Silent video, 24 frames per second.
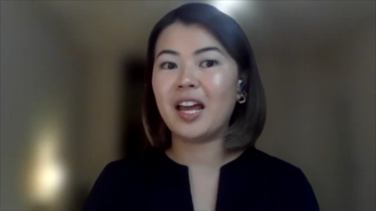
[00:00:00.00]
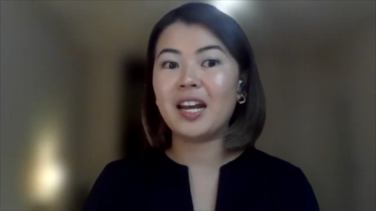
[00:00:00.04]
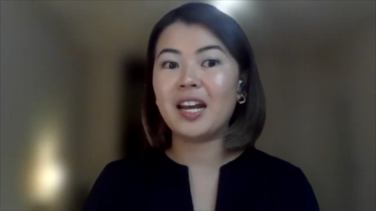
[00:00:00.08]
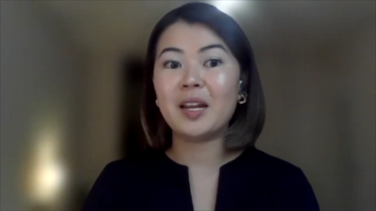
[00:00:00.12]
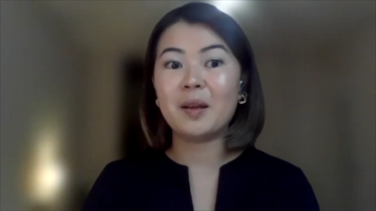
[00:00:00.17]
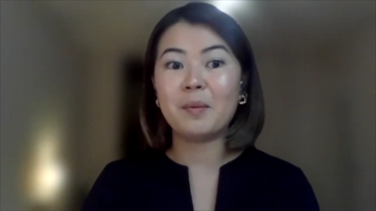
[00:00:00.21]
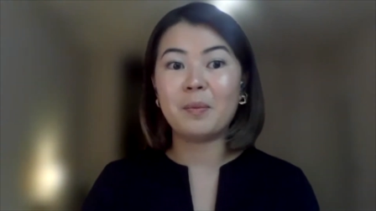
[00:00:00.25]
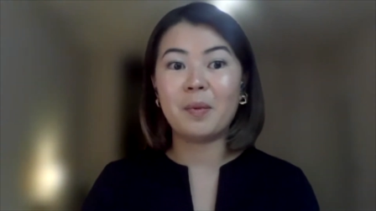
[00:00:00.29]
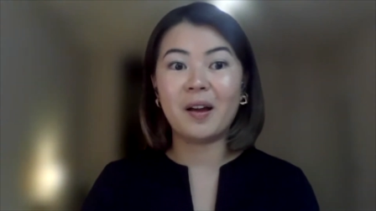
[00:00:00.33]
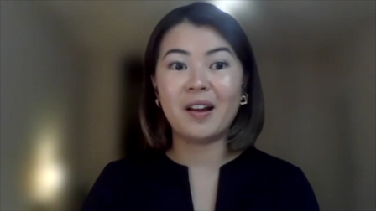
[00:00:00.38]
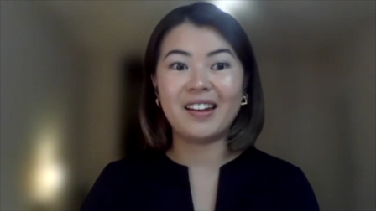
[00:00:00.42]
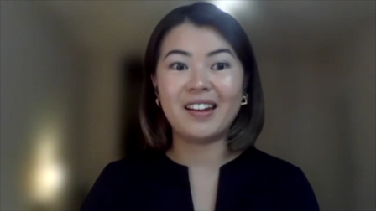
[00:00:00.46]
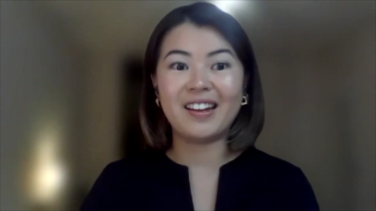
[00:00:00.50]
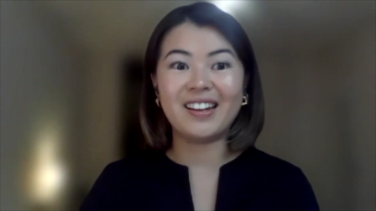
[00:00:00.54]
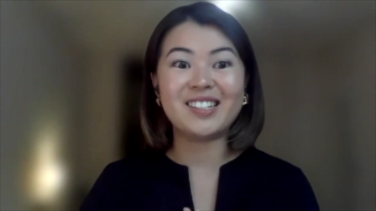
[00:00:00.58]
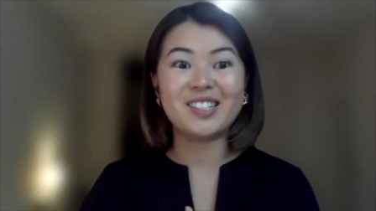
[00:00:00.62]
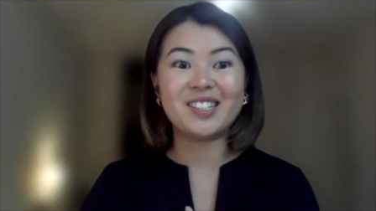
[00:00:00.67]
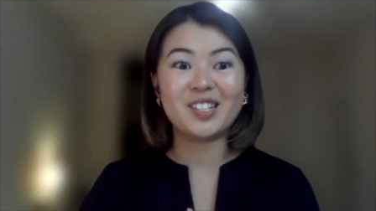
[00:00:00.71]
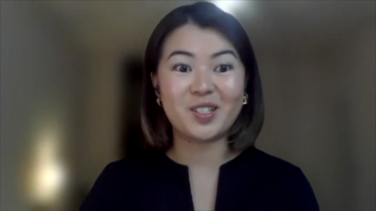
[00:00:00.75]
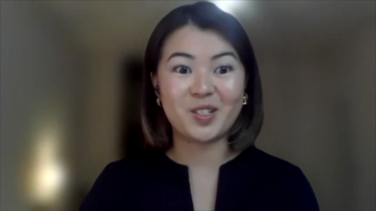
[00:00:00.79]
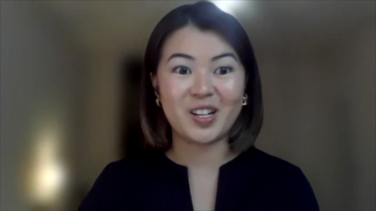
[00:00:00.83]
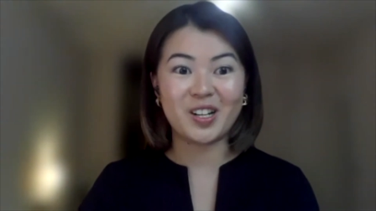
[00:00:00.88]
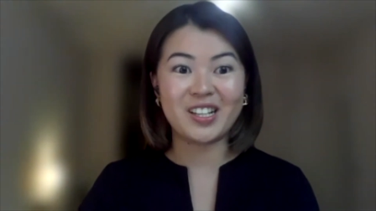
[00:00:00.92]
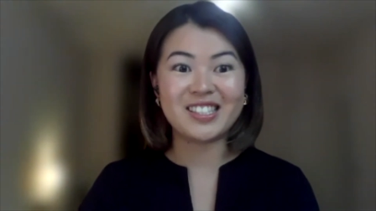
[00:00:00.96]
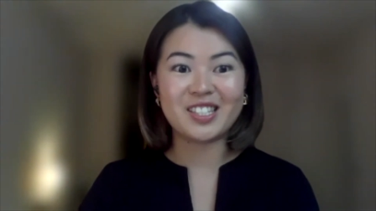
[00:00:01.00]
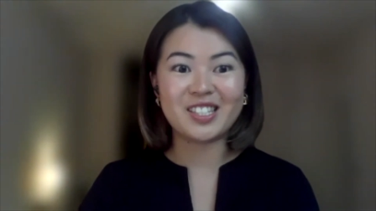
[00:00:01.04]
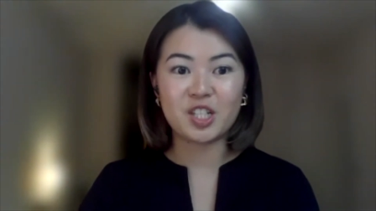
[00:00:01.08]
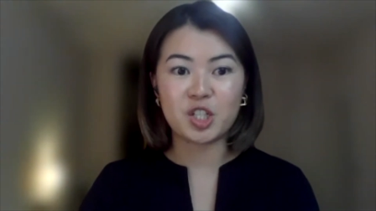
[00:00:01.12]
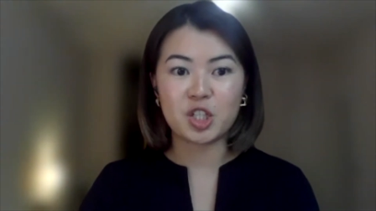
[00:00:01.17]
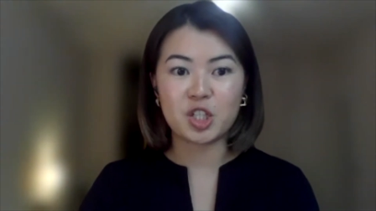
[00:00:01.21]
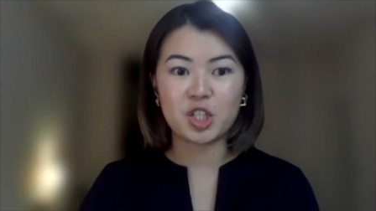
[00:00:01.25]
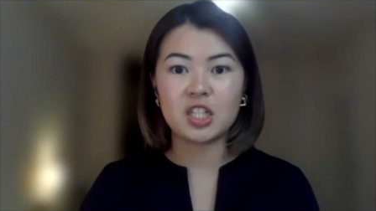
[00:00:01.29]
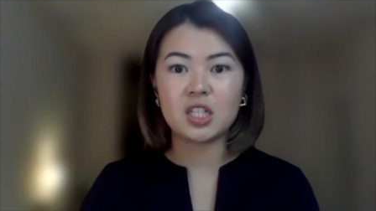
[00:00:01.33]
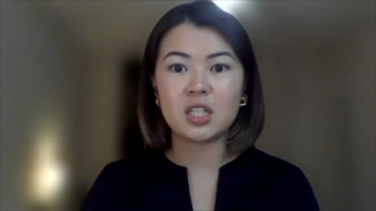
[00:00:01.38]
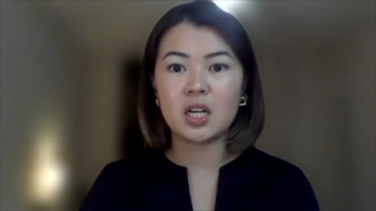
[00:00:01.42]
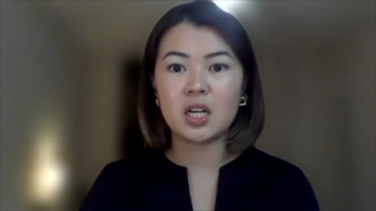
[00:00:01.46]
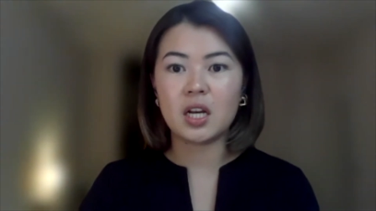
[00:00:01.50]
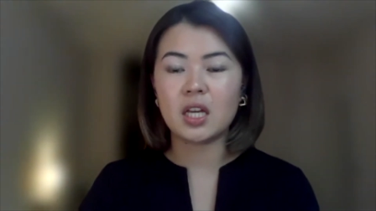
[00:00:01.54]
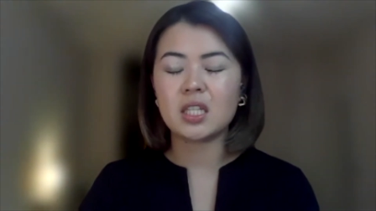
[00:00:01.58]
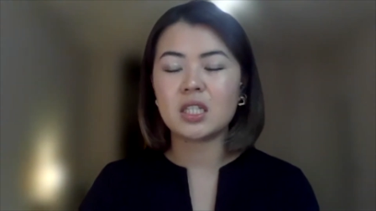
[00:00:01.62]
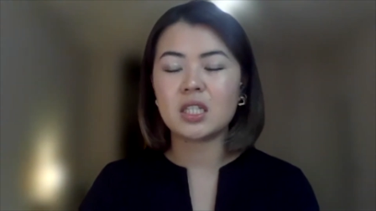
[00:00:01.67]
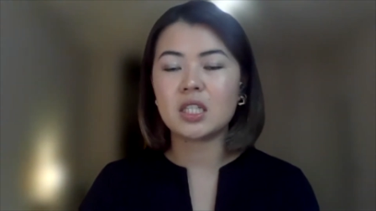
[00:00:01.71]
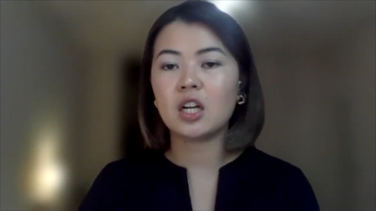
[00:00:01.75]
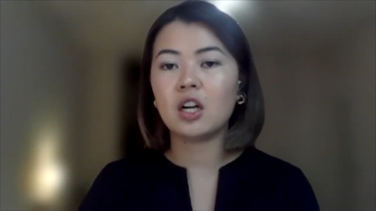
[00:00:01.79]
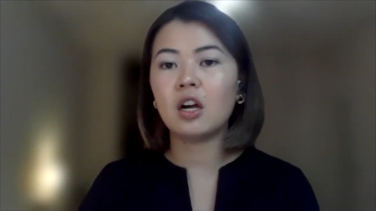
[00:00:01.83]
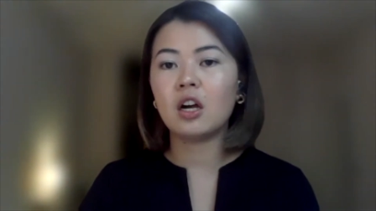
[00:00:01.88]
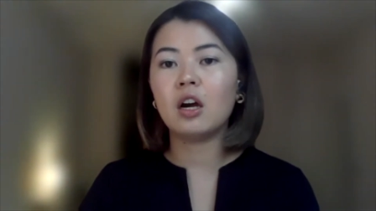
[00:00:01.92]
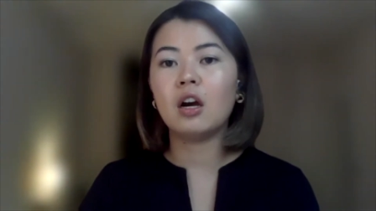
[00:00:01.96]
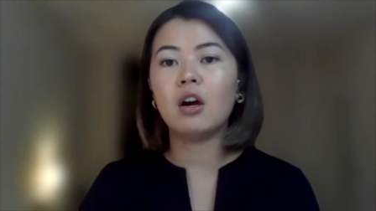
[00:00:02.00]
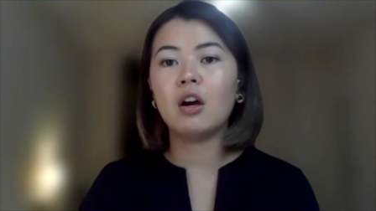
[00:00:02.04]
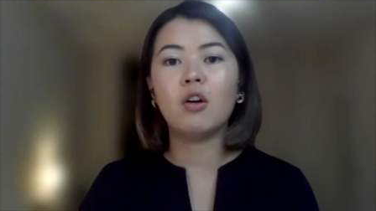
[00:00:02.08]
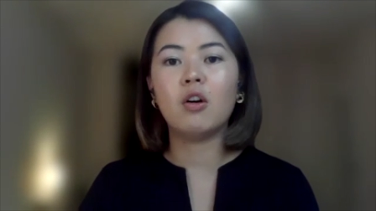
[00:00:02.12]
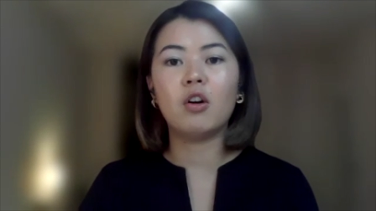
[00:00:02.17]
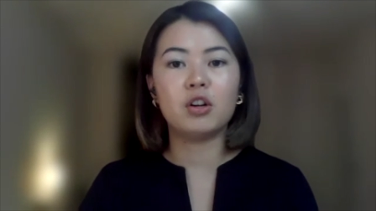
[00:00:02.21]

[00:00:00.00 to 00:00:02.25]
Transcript: anybody to transition to net zero